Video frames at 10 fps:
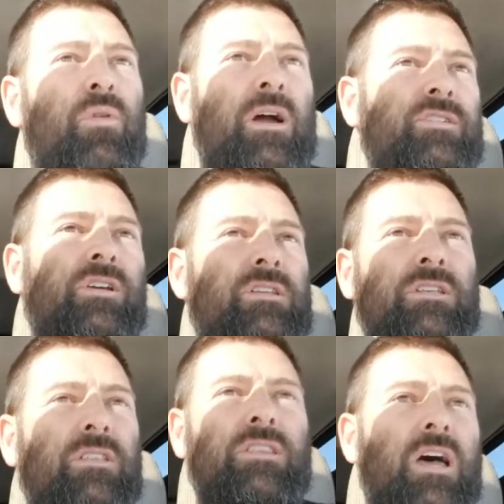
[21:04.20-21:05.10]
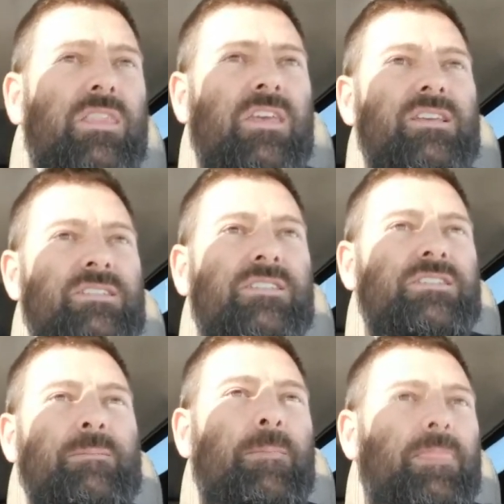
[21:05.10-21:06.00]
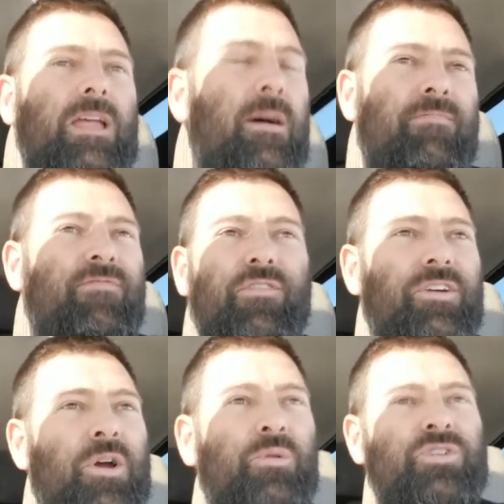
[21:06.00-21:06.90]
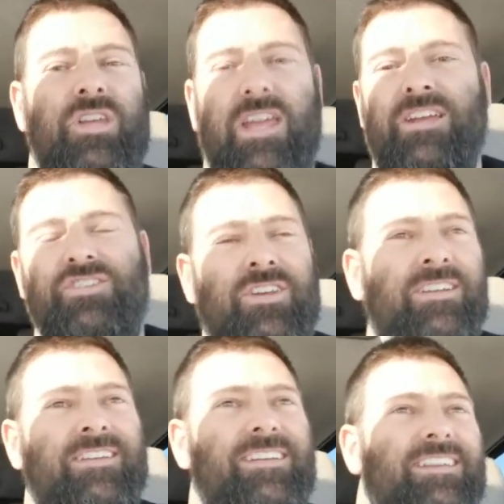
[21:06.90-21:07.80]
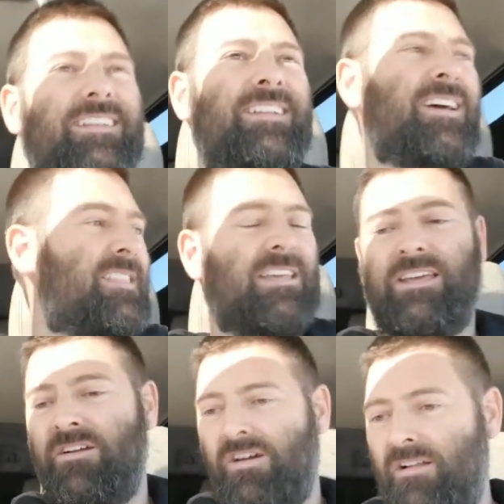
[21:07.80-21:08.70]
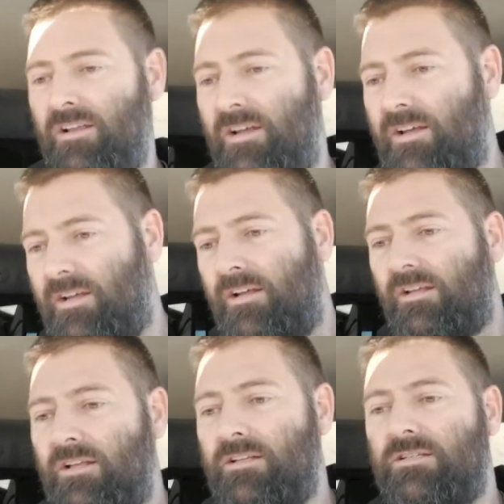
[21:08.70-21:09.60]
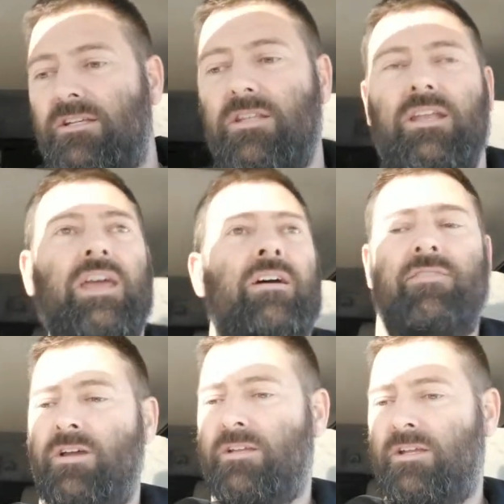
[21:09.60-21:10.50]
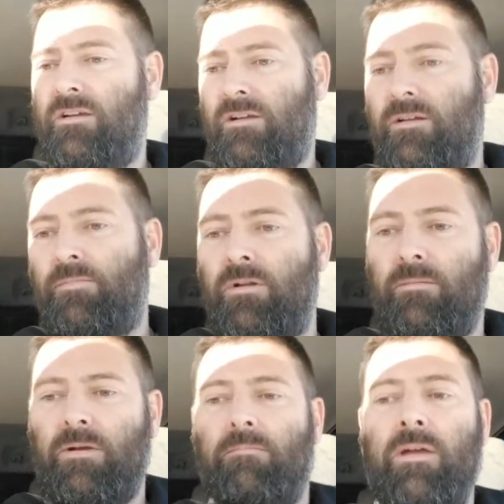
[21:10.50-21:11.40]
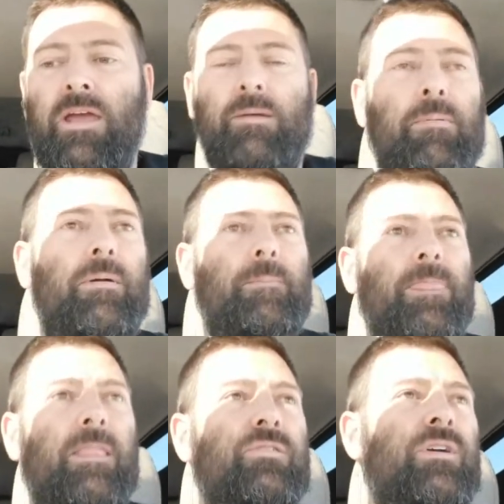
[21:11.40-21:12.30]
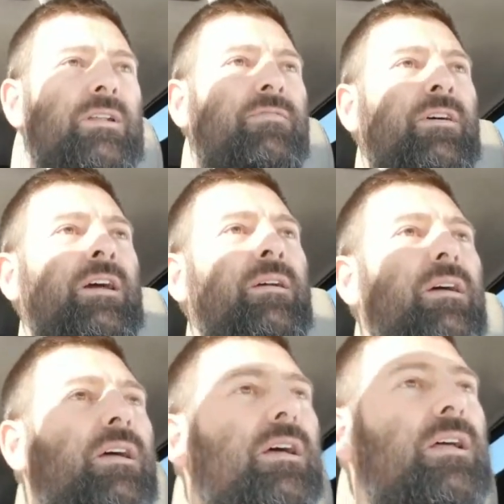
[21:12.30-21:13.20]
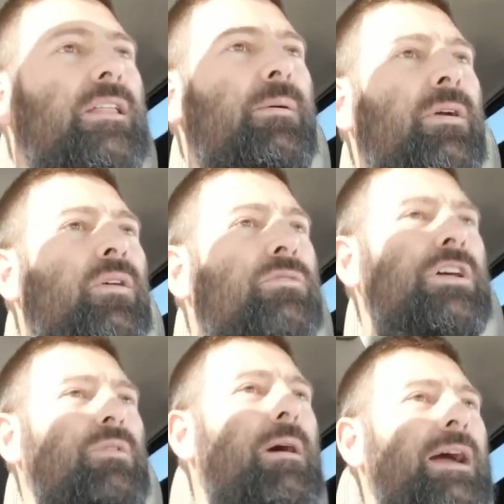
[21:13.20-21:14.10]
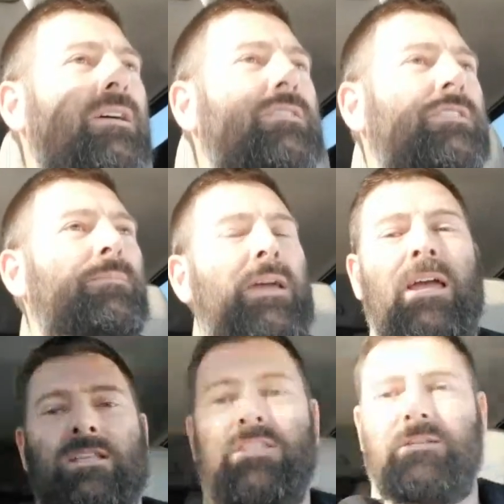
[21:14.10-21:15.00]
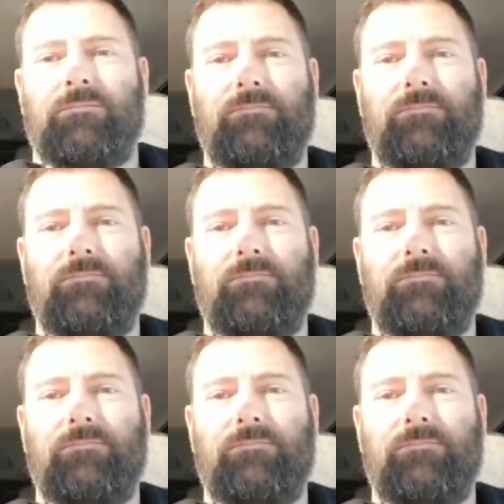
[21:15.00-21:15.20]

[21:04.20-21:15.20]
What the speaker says: projects. Nothing's up for negotiation. Nothing at all. Let's get the nav on here. I'm gonna put up the map. I'm trying to find it. There we go. 2 miles to my exit.